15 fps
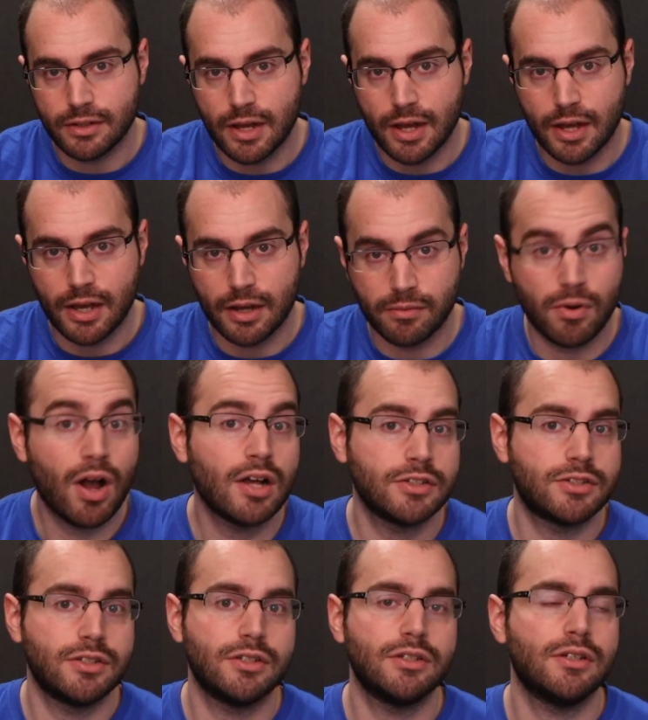
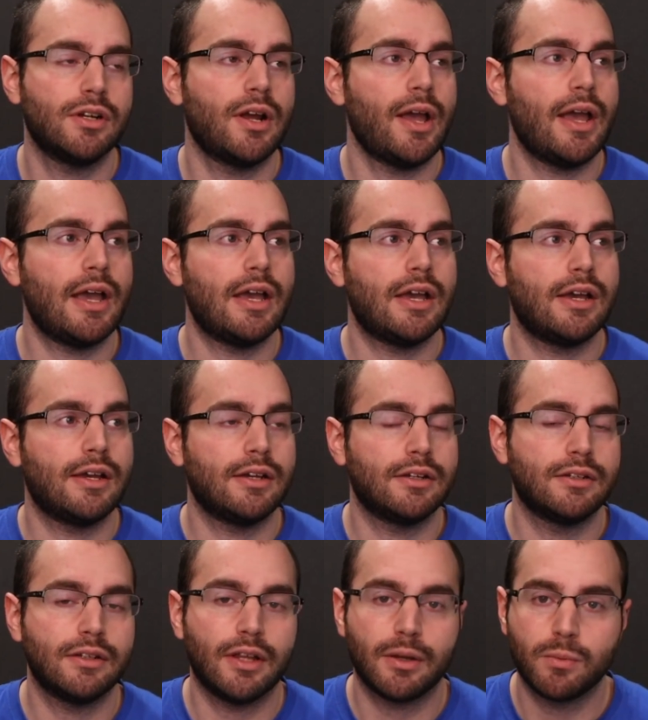roster
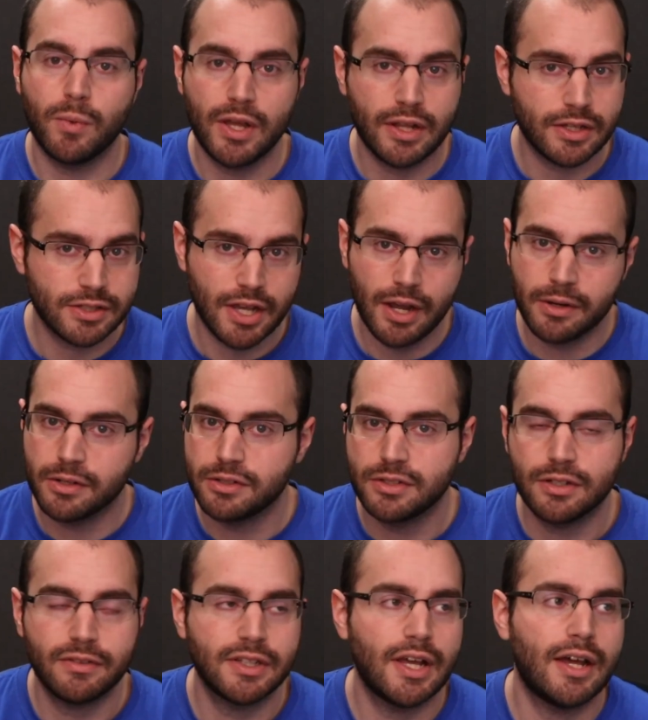and like way less characters and
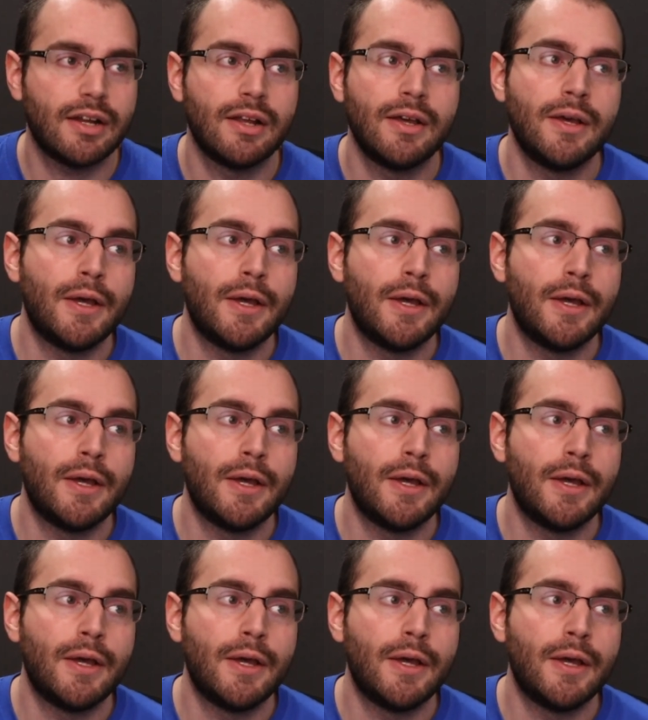stuff like that.